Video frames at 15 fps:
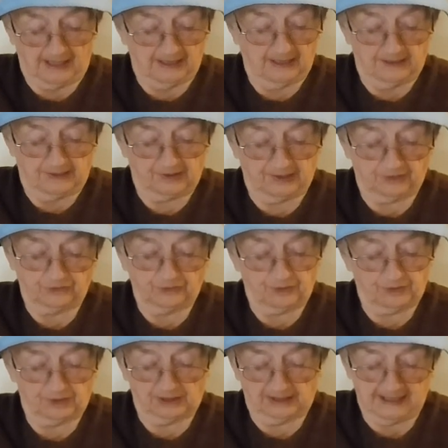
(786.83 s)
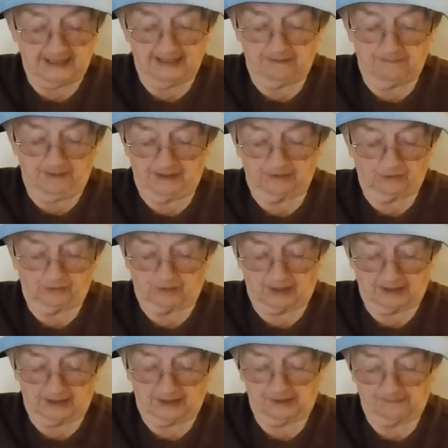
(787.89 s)
Sisters Liv and
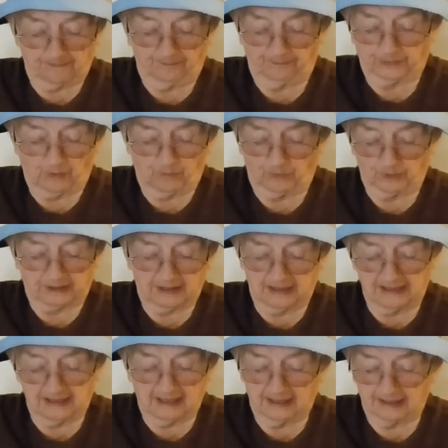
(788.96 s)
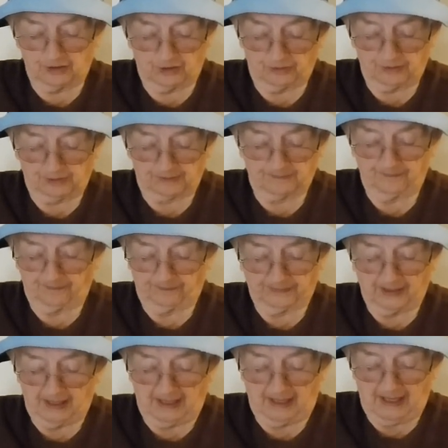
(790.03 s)
Grace were teenagers,
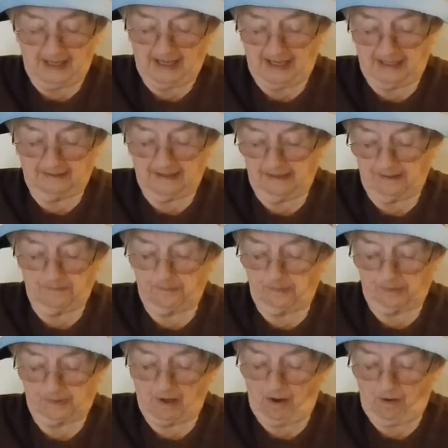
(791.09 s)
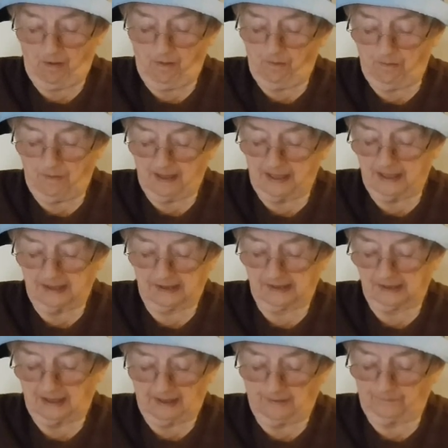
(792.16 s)
and there were always
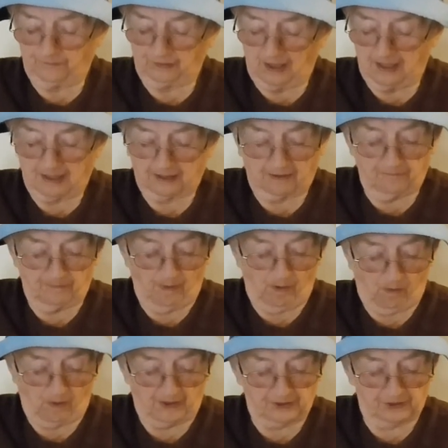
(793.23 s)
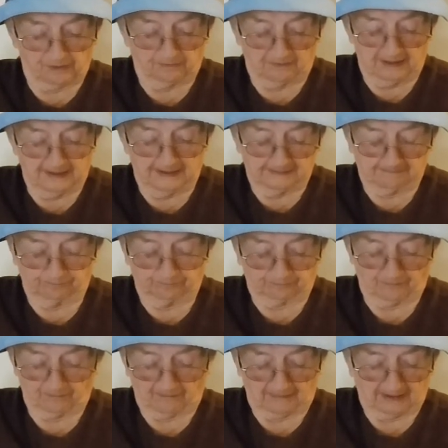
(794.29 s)
a flock of boys around.
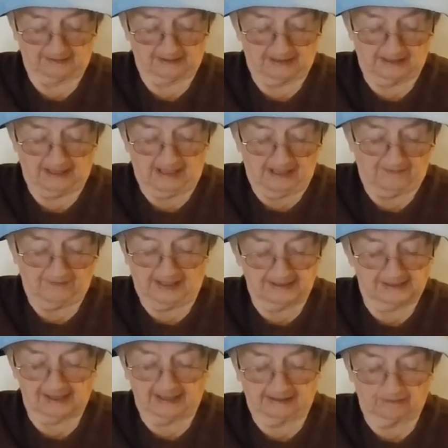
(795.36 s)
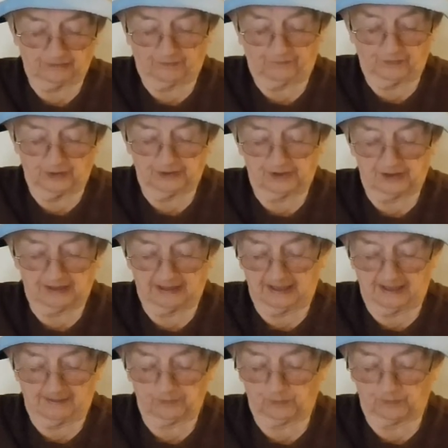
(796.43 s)
They sat on the front
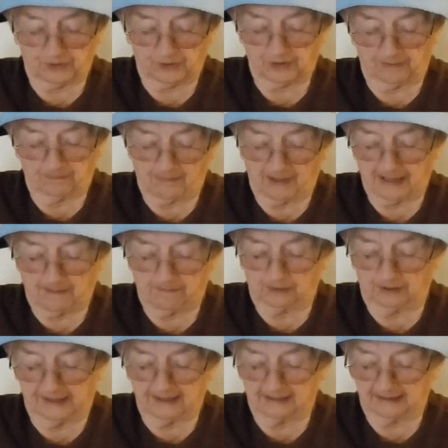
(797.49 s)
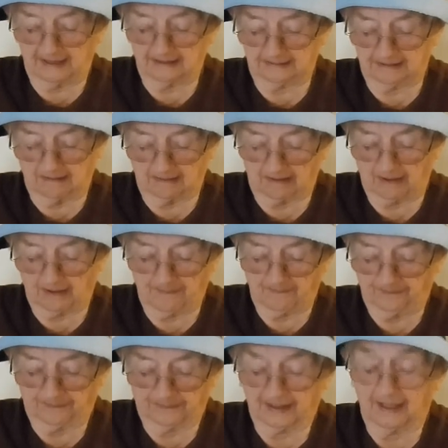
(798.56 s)
steps with somebody playing a guitar
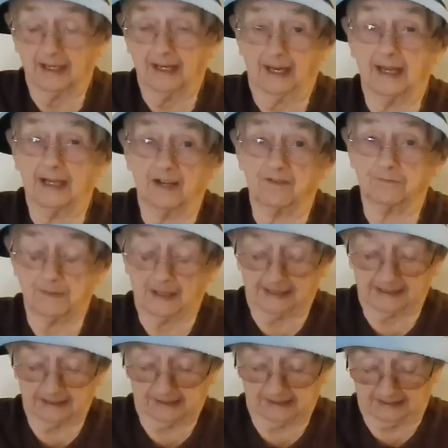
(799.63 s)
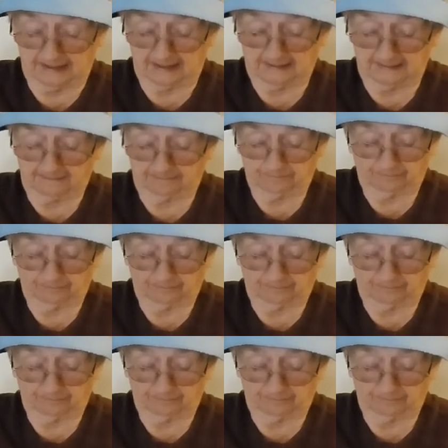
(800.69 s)
and everybody singing.